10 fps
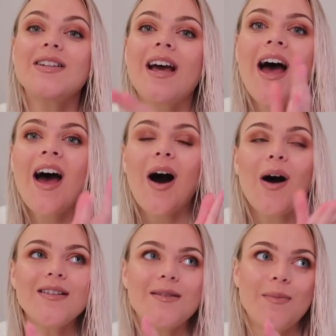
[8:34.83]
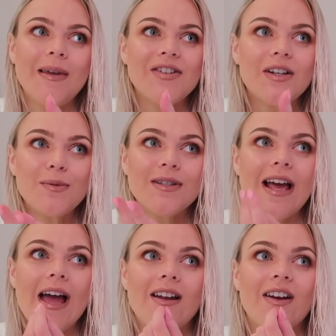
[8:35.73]
me and Jasper were
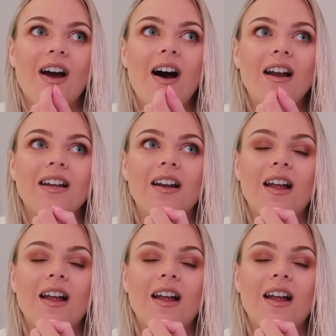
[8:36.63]
saying like earlier,